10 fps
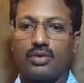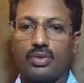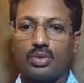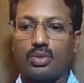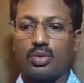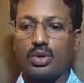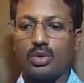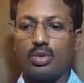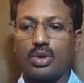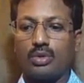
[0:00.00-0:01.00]
If you don't
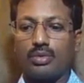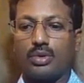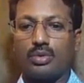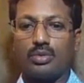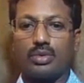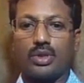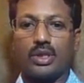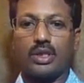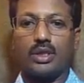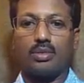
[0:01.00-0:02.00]
want the bottom view,
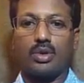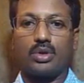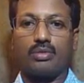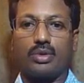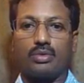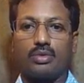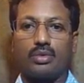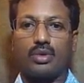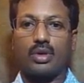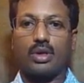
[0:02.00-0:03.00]
delete the bottom view.
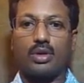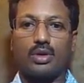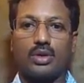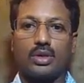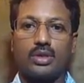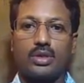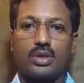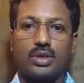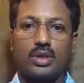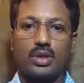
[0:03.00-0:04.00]
Click on
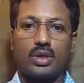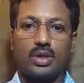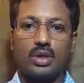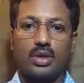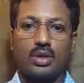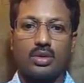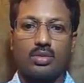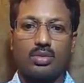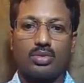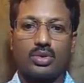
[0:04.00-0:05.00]
this,
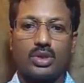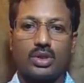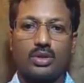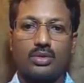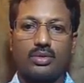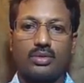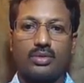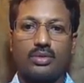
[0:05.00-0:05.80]
move it here.